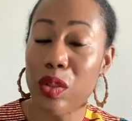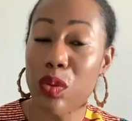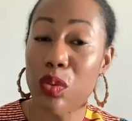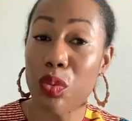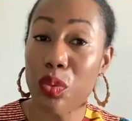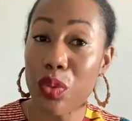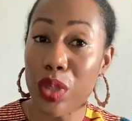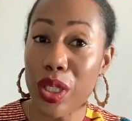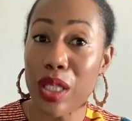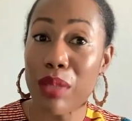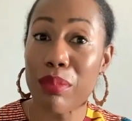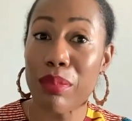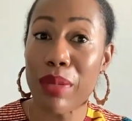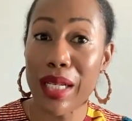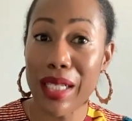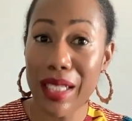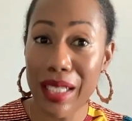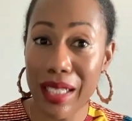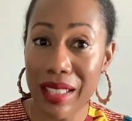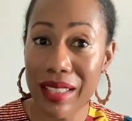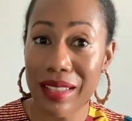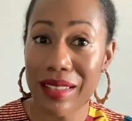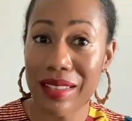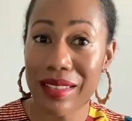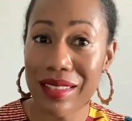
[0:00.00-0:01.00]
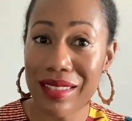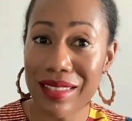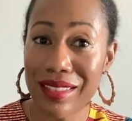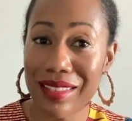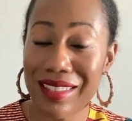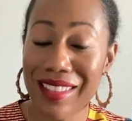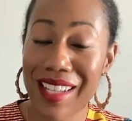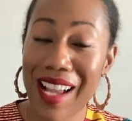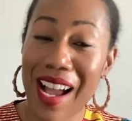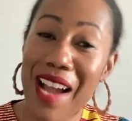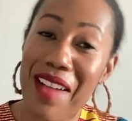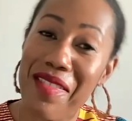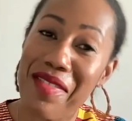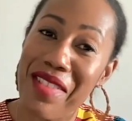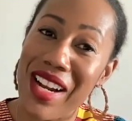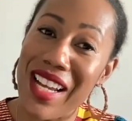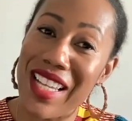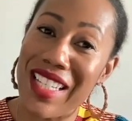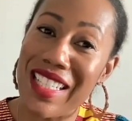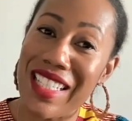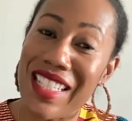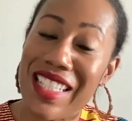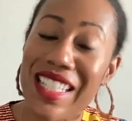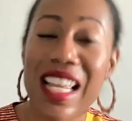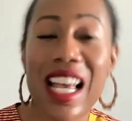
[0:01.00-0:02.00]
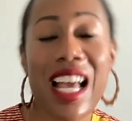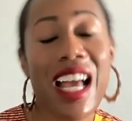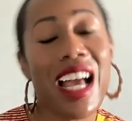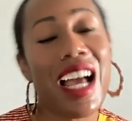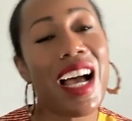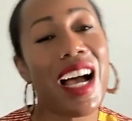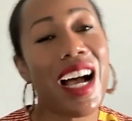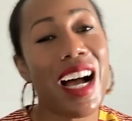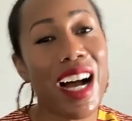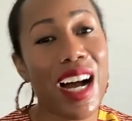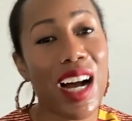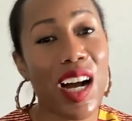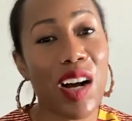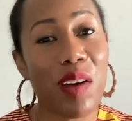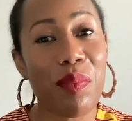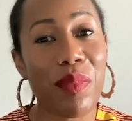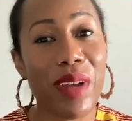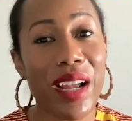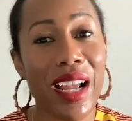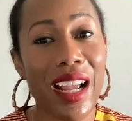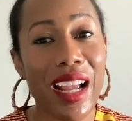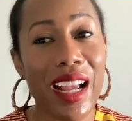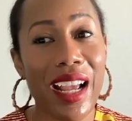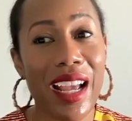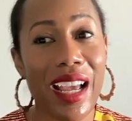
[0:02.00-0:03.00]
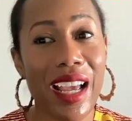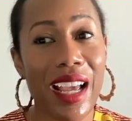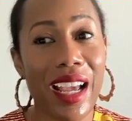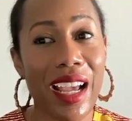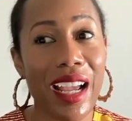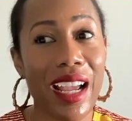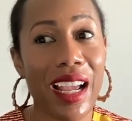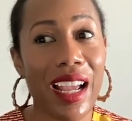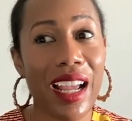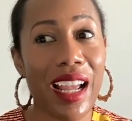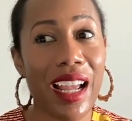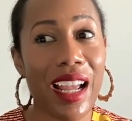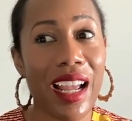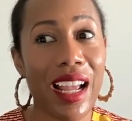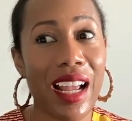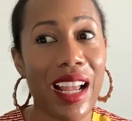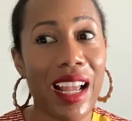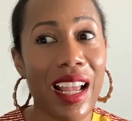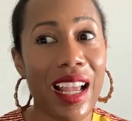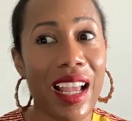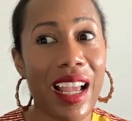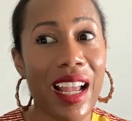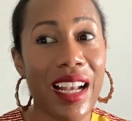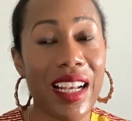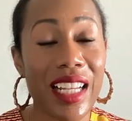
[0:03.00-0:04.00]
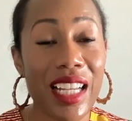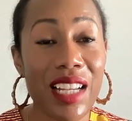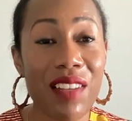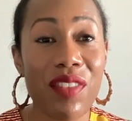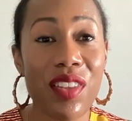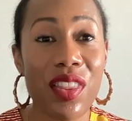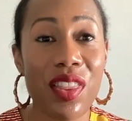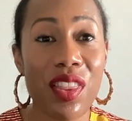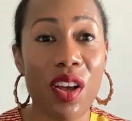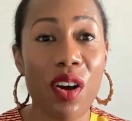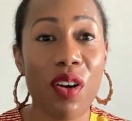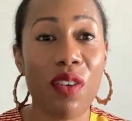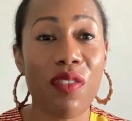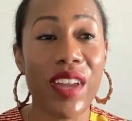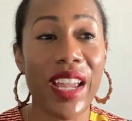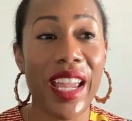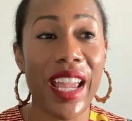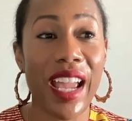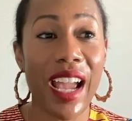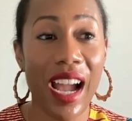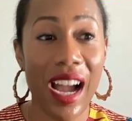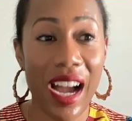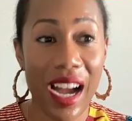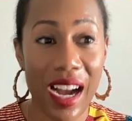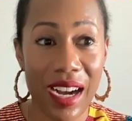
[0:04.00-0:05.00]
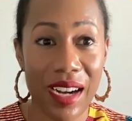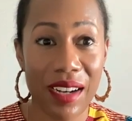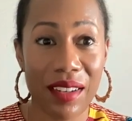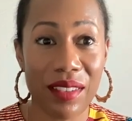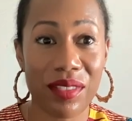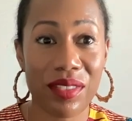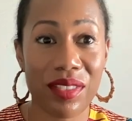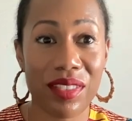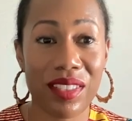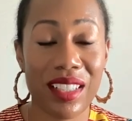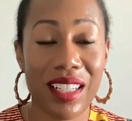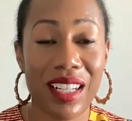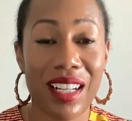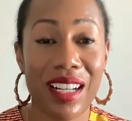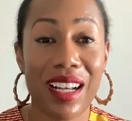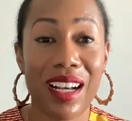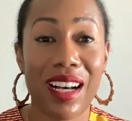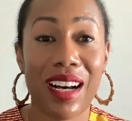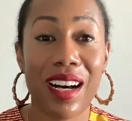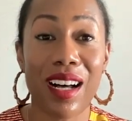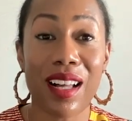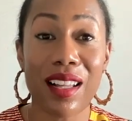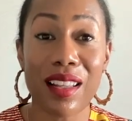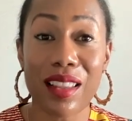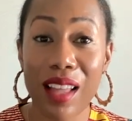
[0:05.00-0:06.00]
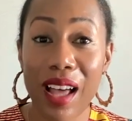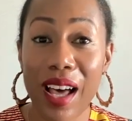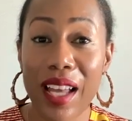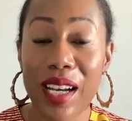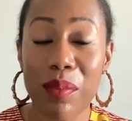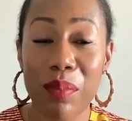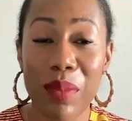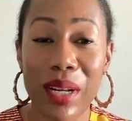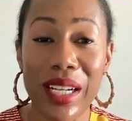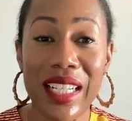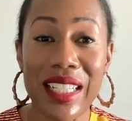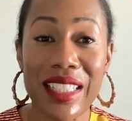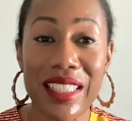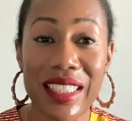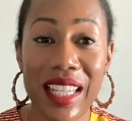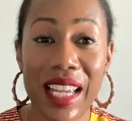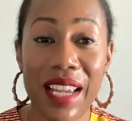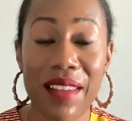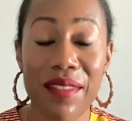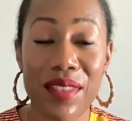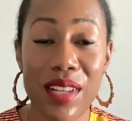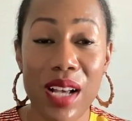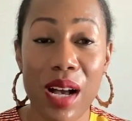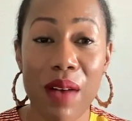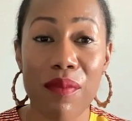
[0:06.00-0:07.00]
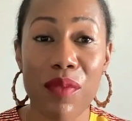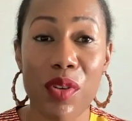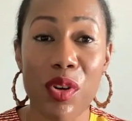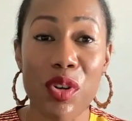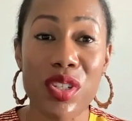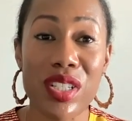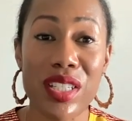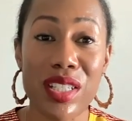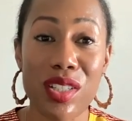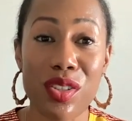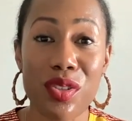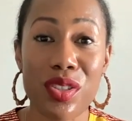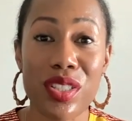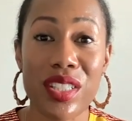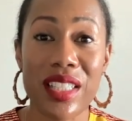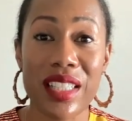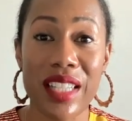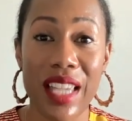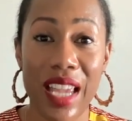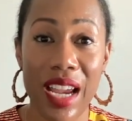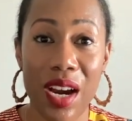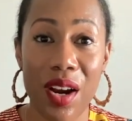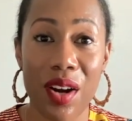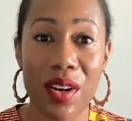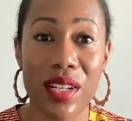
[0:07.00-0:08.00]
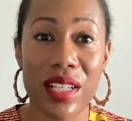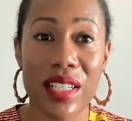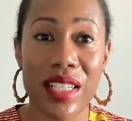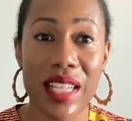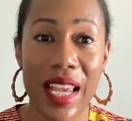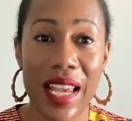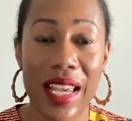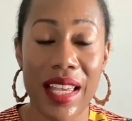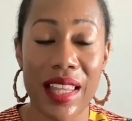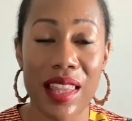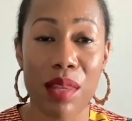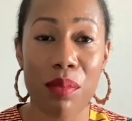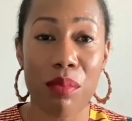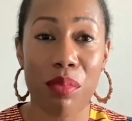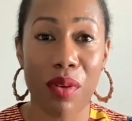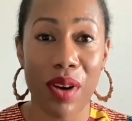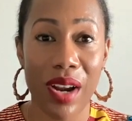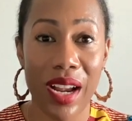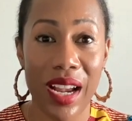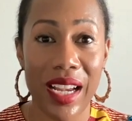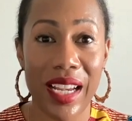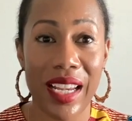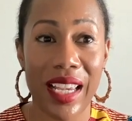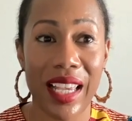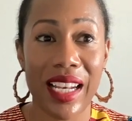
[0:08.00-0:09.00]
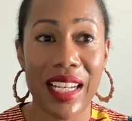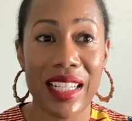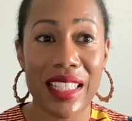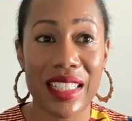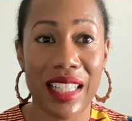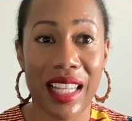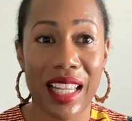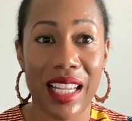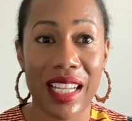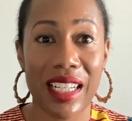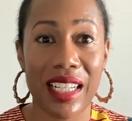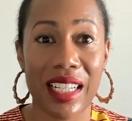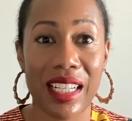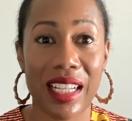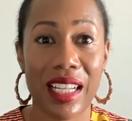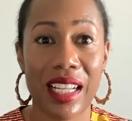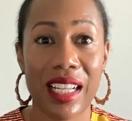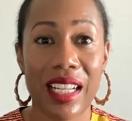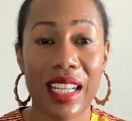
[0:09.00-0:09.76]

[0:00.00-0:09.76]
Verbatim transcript: real money hi friends. Um, and even though they have a lot of money saved up, they're still scared to take the break. And it's like,